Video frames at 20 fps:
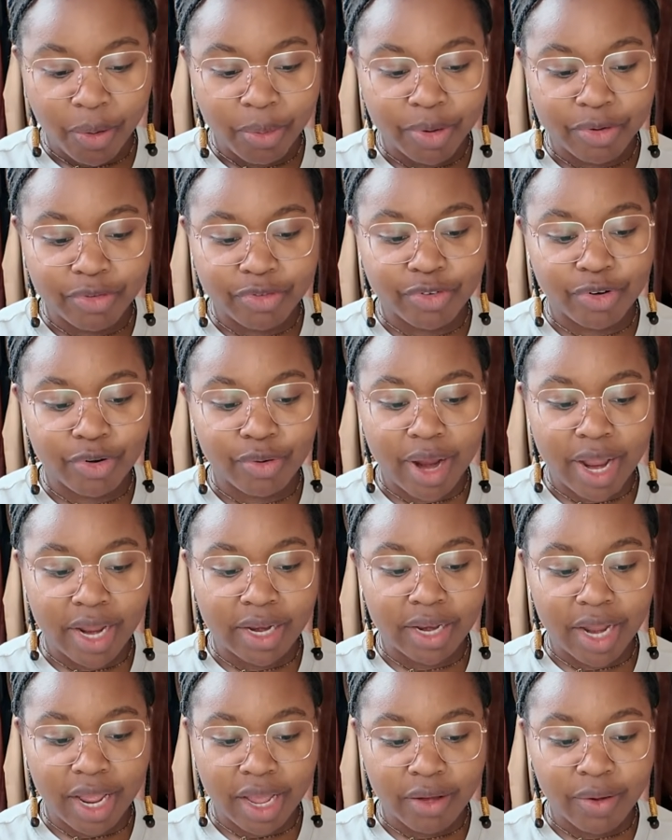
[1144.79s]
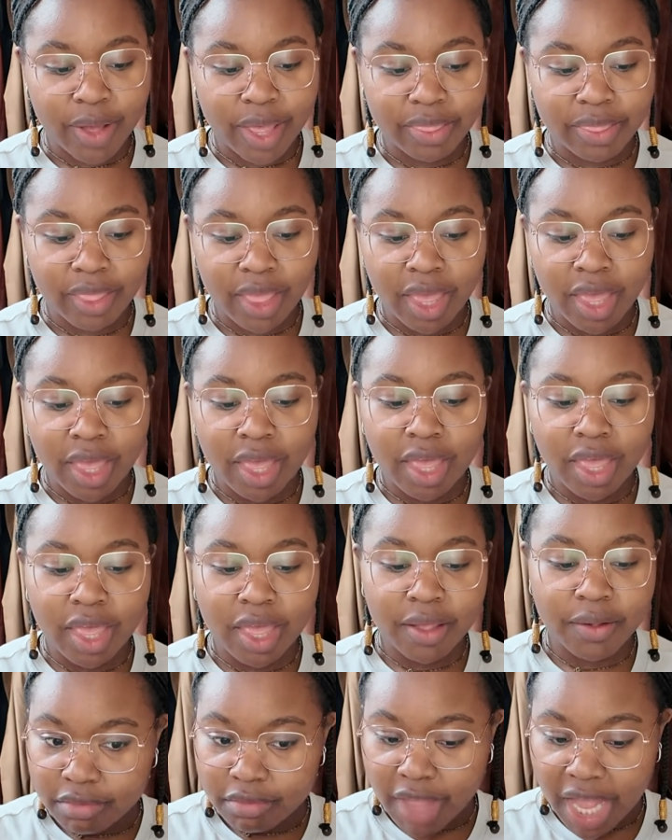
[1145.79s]
But for right now, I
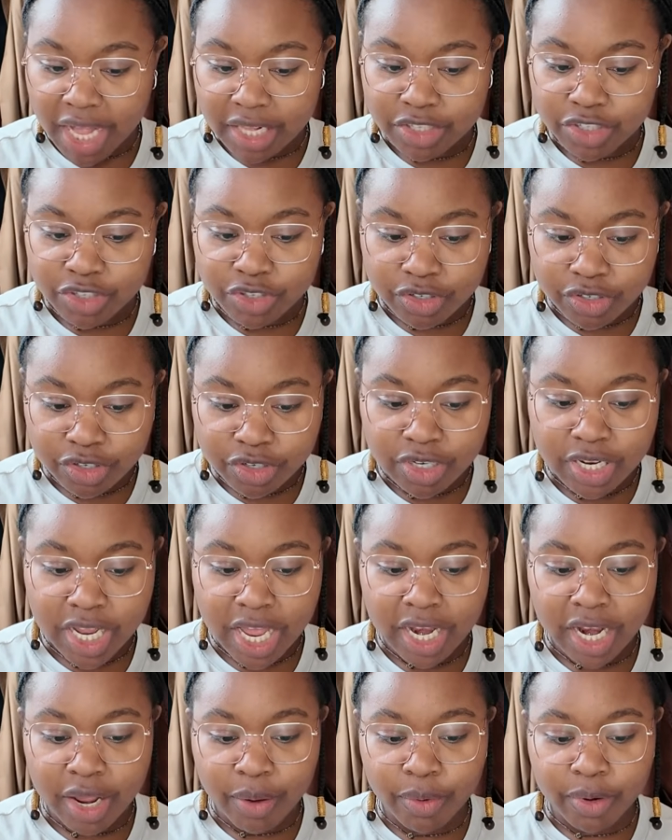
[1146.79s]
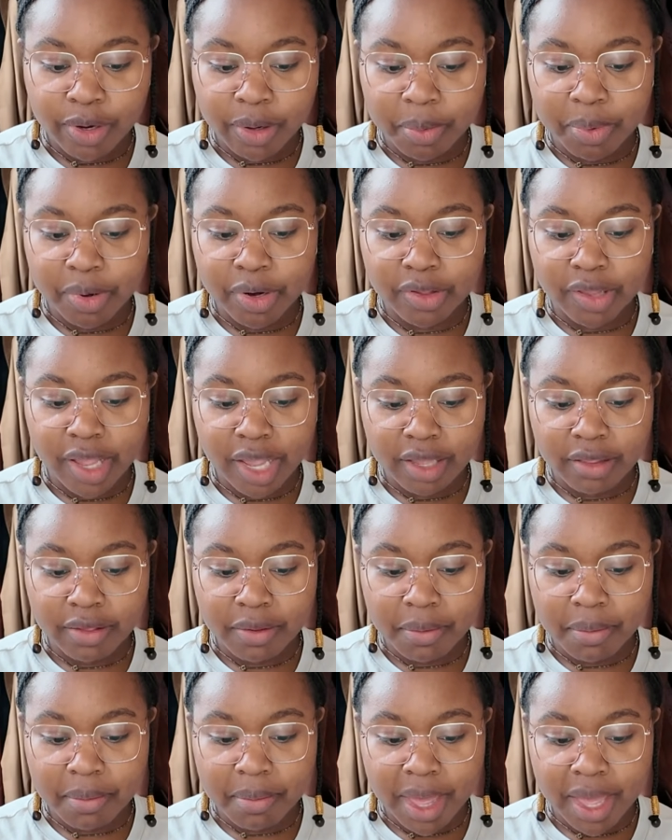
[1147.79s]
think that's good. And I want to
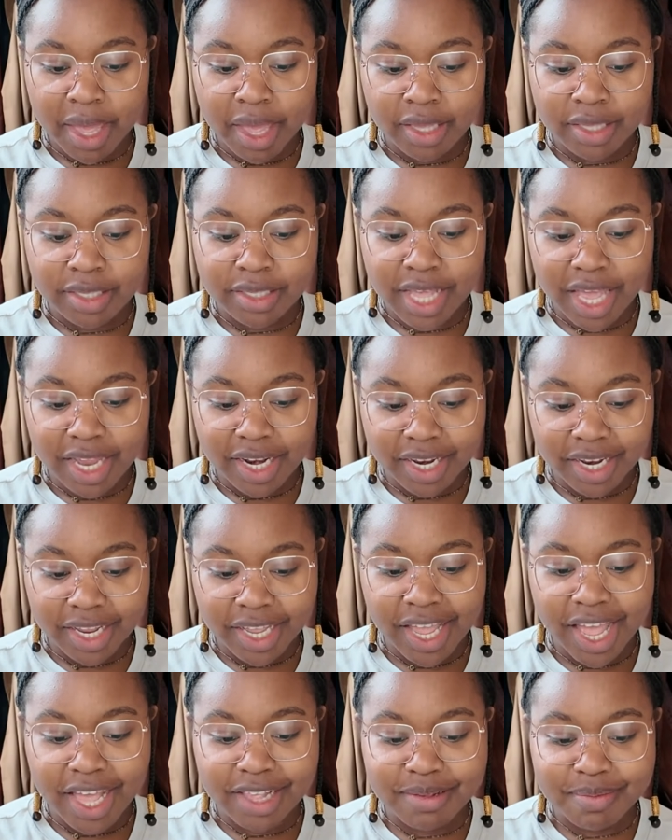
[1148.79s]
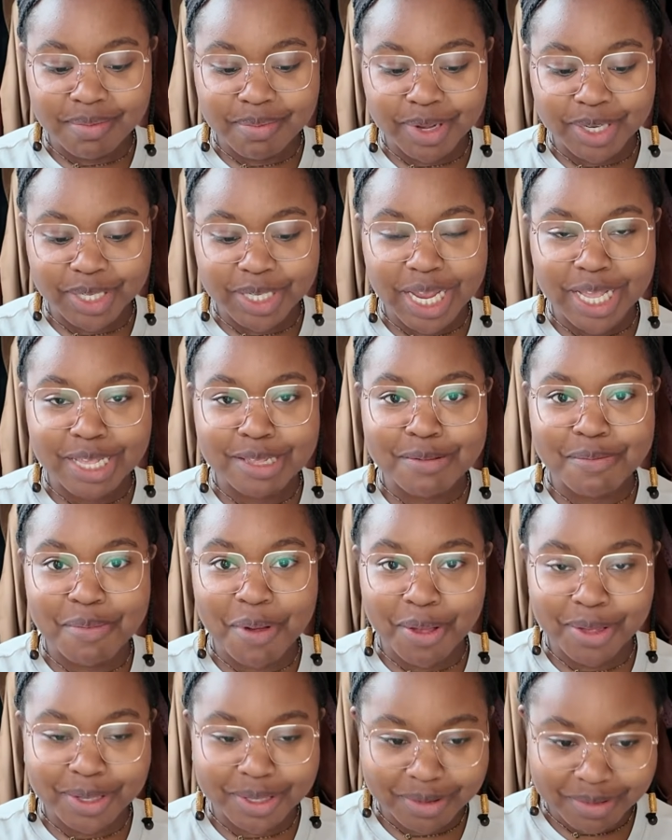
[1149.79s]
protect my sanity as much as
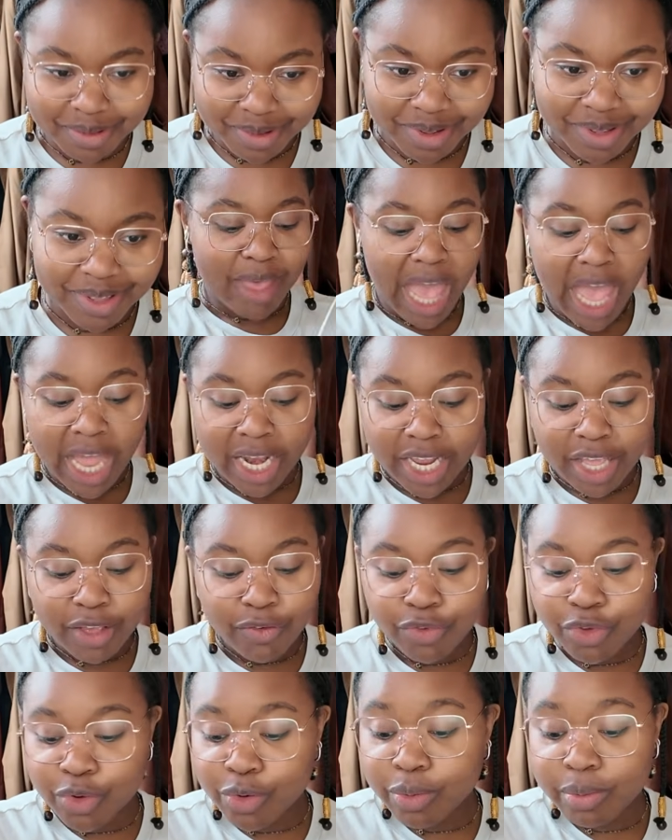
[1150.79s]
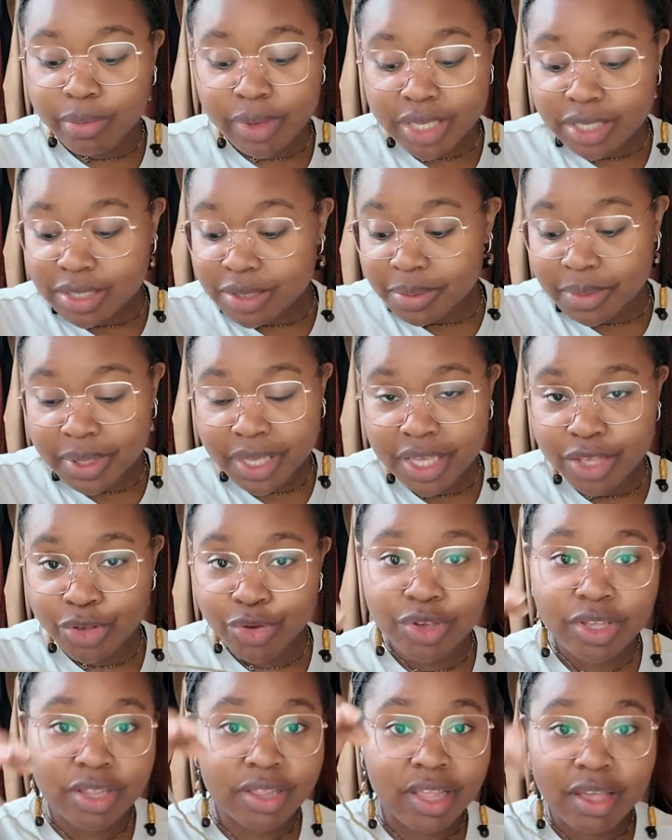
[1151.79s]
possible. And if you miss me, you
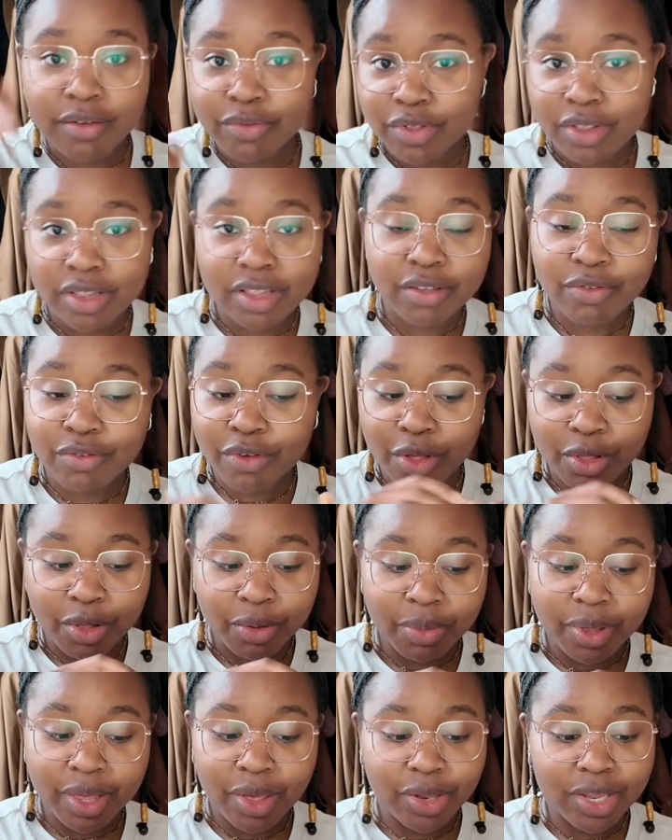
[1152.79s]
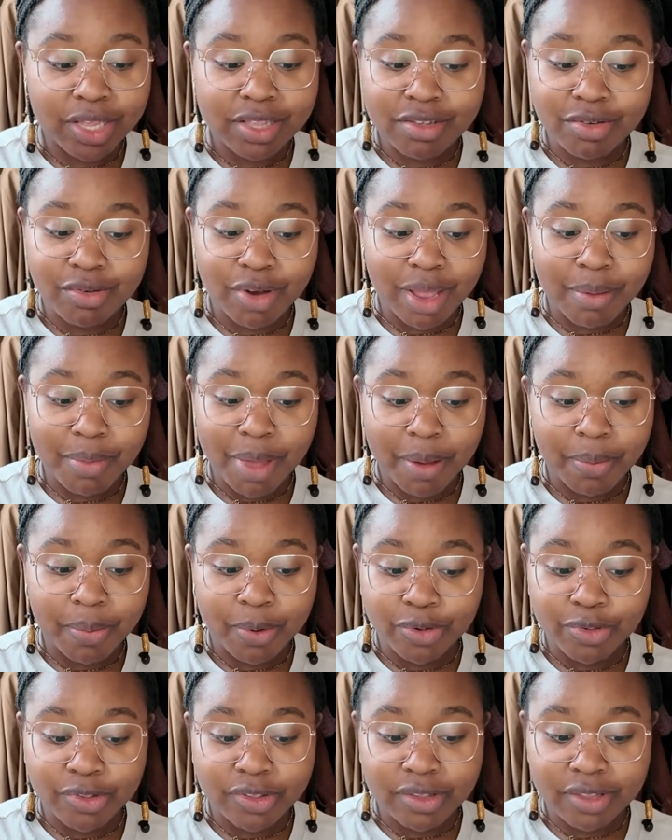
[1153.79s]
can definitely follow me on Instagram. I
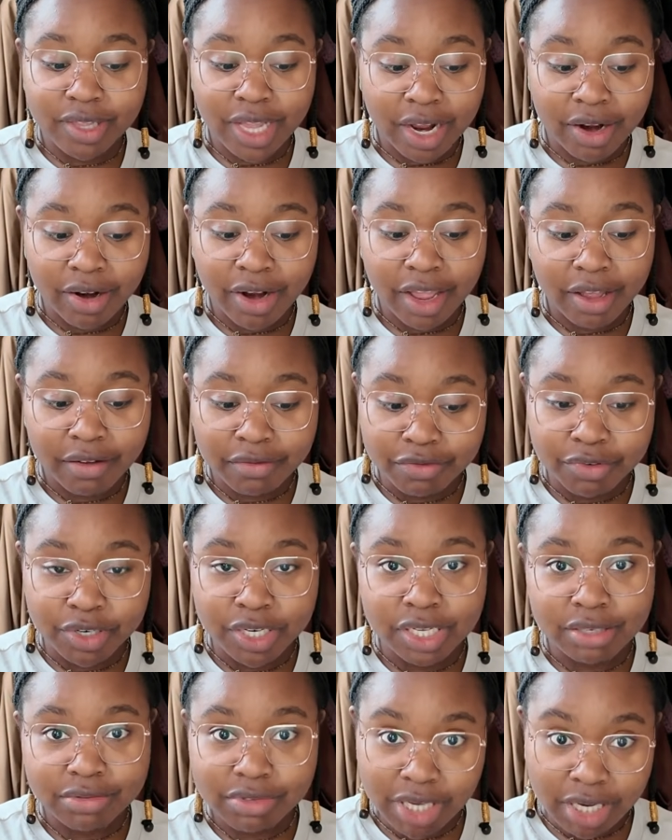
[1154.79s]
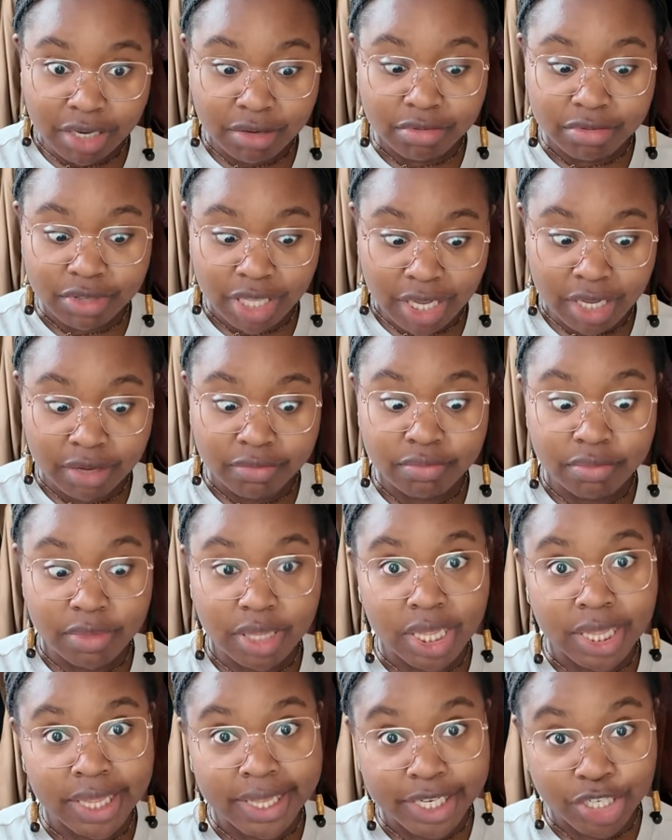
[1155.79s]
post there every single day,
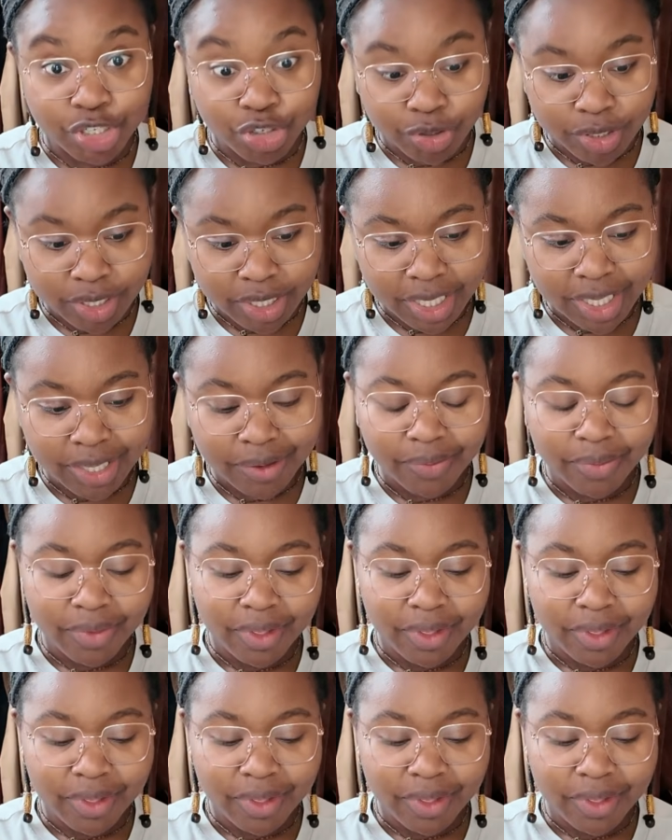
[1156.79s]
literally.